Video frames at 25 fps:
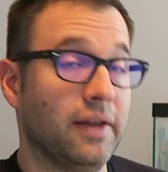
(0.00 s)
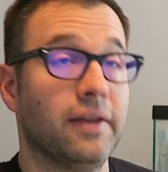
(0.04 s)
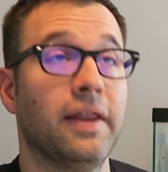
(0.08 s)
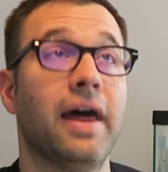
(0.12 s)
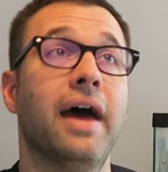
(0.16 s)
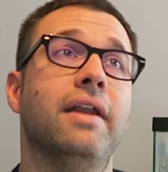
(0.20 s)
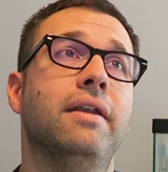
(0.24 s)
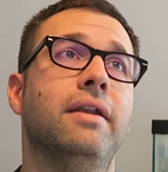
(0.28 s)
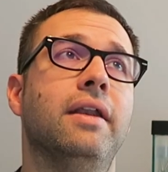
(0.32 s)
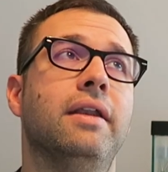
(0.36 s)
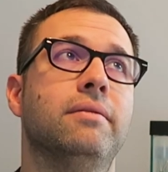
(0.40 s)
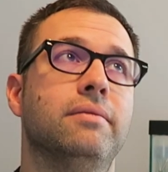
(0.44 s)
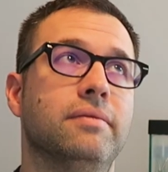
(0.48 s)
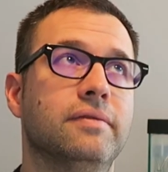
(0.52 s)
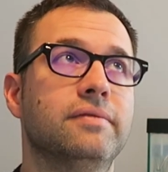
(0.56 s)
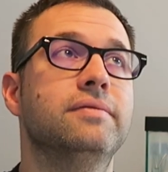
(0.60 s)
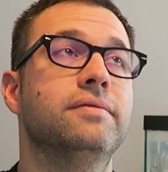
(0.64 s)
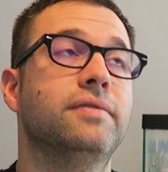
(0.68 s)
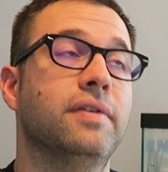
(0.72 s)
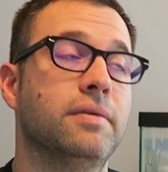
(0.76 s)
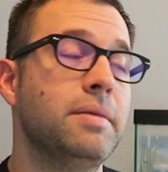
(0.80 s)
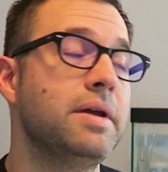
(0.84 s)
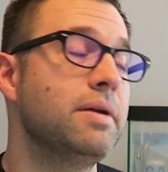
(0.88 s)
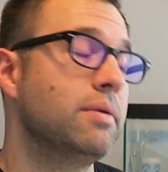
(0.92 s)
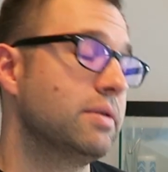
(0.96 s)
And that,
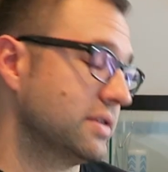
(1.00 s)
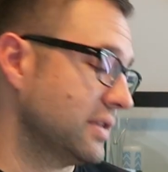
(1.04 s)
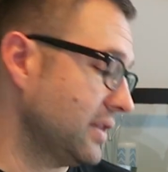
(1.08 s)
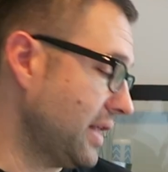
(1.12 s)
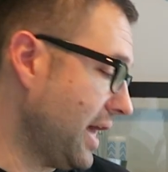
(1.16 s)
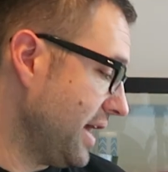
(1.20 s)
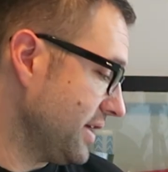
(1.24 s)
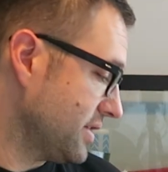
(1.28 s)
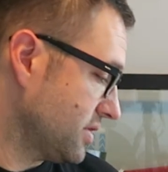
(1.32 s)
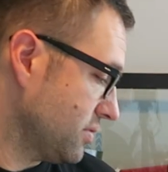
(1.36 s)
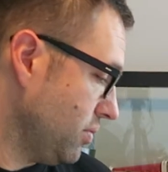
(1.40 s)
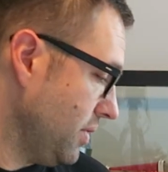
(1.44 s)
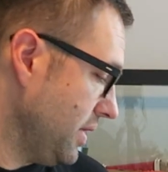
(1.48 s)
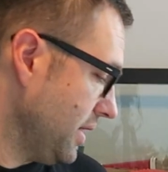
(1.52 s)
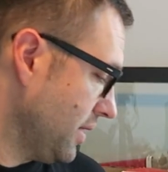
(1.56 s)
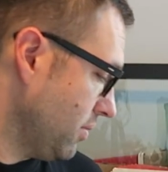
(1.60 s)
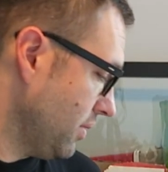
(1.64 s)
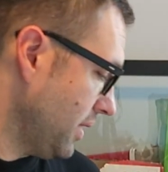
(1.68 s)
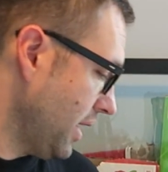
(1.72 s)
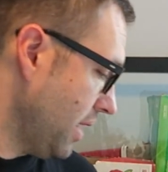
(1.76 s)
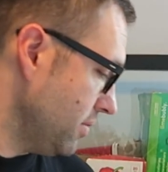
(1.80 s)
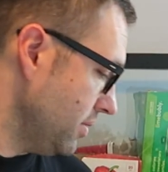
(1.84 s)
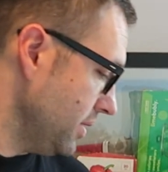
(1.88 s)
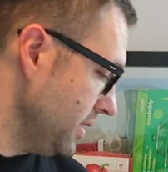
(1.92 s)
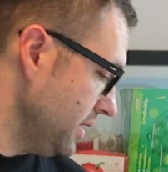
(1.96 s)
for me, was last week
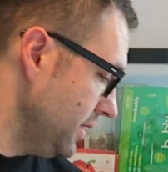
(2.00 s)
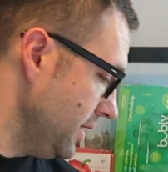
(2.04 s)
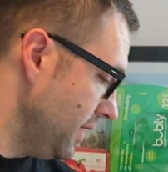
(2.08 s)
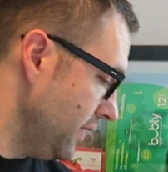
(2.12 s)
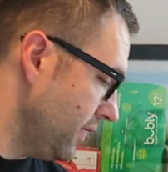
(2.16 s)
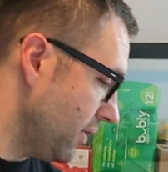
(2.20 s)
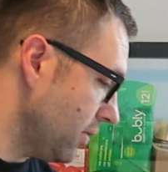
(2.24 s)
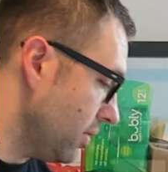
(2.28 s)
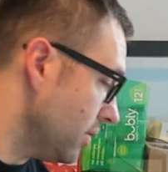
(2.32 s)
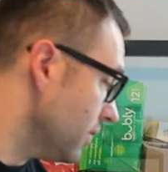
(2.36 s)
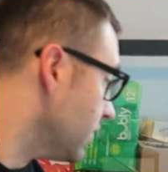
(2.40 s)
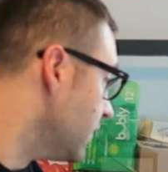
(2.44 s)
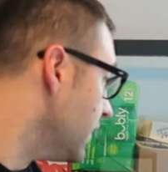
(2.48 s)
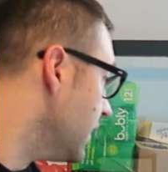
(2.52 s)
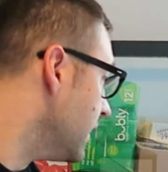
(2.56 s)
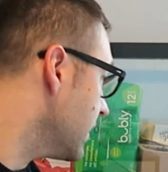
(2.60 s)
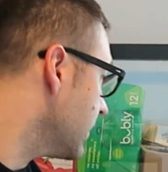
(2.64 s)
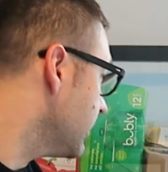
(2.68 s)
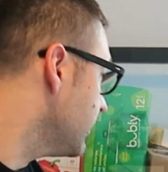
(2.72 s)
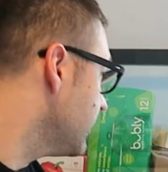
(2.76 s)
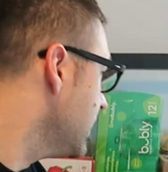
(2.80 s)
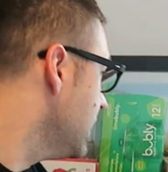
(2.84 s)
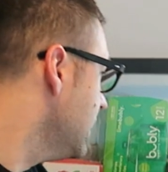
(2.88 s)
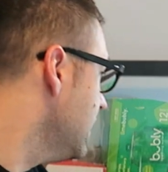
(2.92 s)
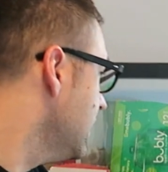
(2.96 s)
when I redid the whole
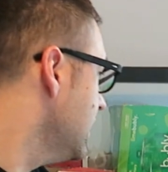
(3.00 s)
thing.